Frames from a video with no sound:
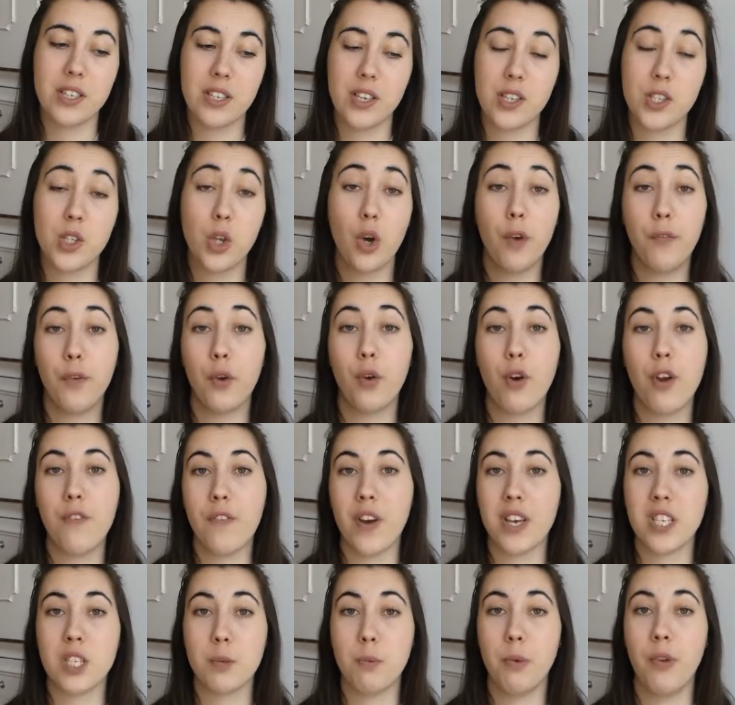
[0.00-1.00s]
is of your
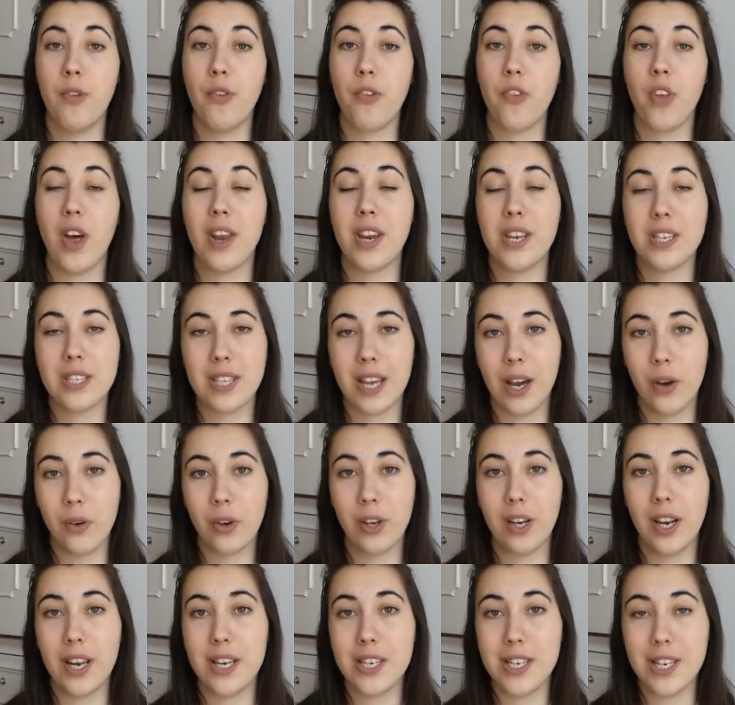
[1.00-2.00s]
investments and it's
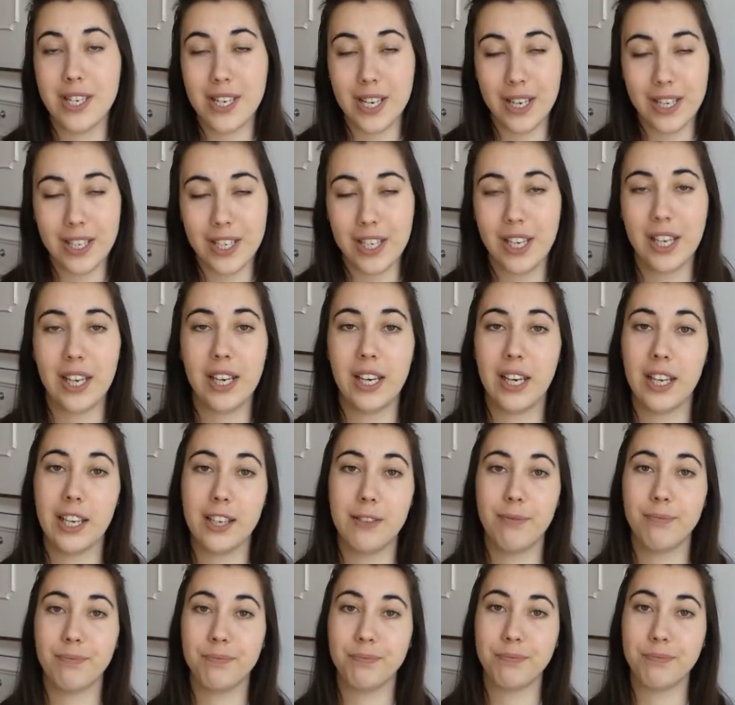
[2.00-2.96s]
calculated yearly.